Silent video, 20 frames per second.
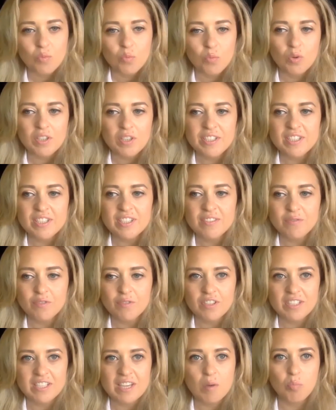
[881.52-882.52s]
what does, for
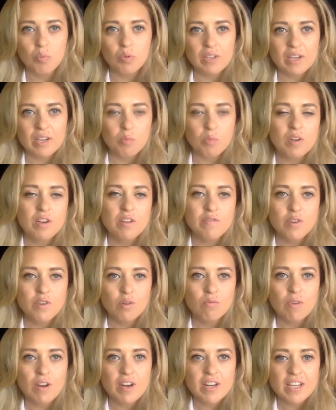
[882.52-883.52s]
example, like one of
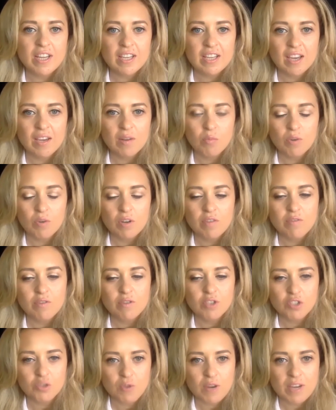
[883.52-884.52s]
your running and one of
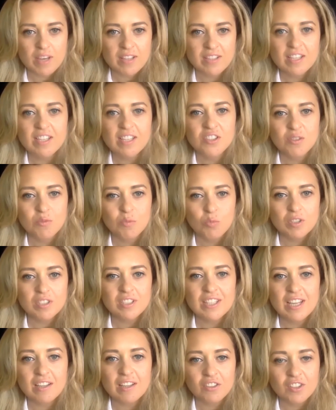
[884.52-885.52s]
your strength session, what
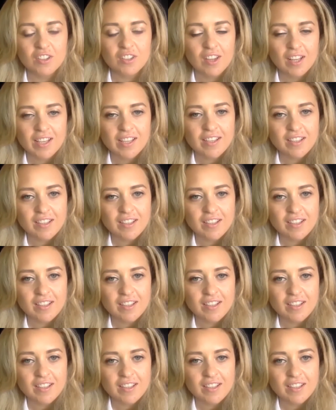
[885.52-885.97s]
does that look like?